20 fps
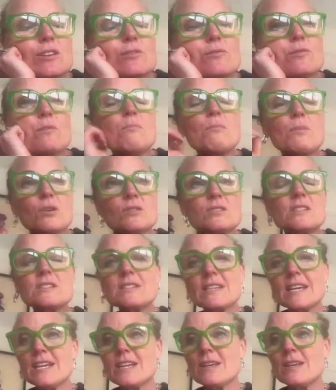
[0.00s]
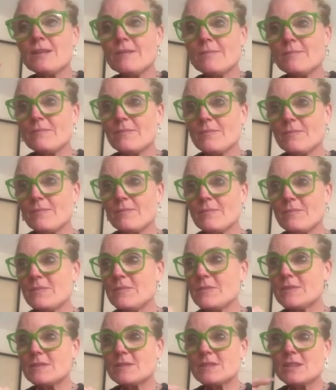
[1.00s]
modern day
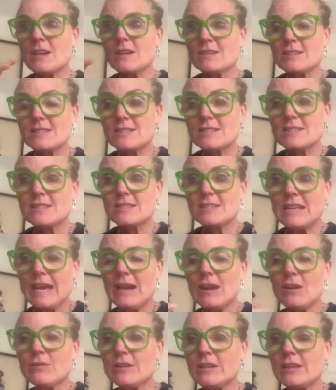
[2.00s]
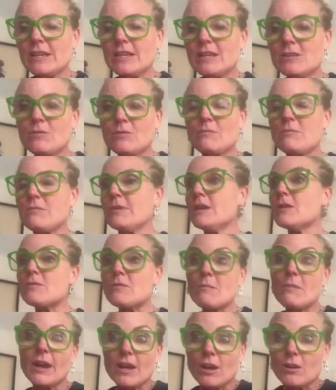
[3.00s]
youngsters now, and
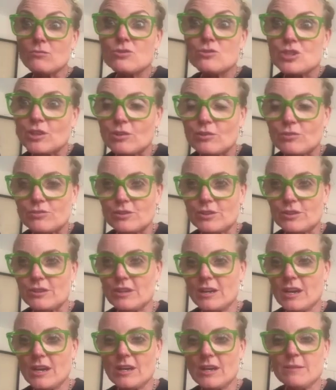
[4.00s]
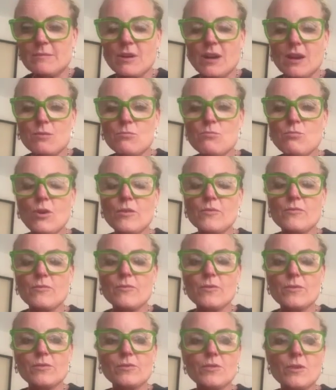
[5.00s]
even my own children, I want
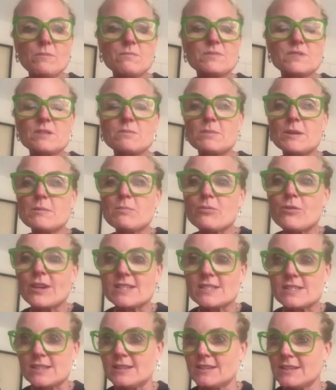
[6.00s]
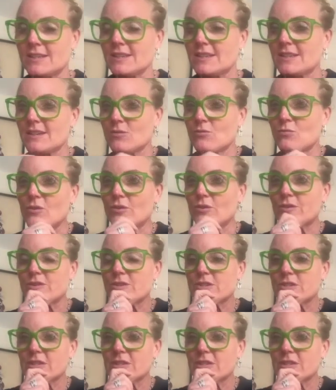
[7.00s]
them to be present. And